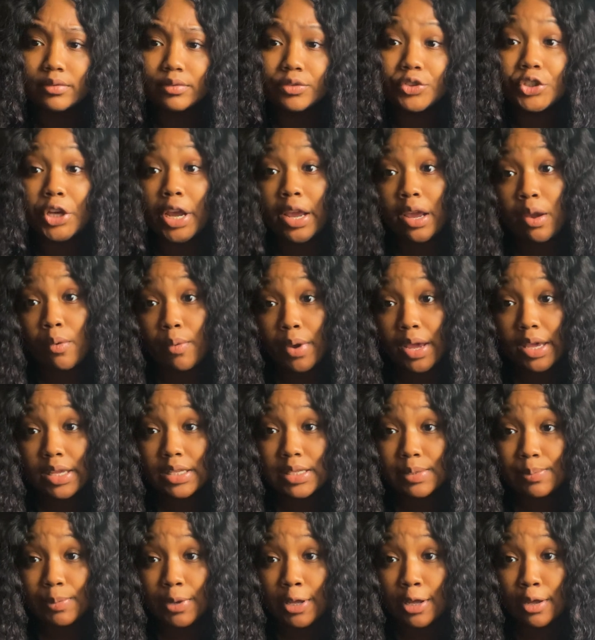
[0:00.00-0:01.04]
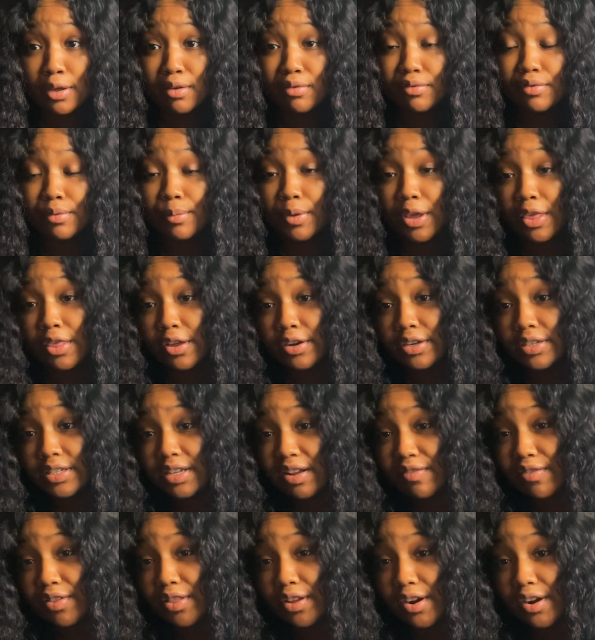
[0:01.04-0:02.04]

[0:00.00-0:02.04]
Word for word: Jay wakes me up from either 7.30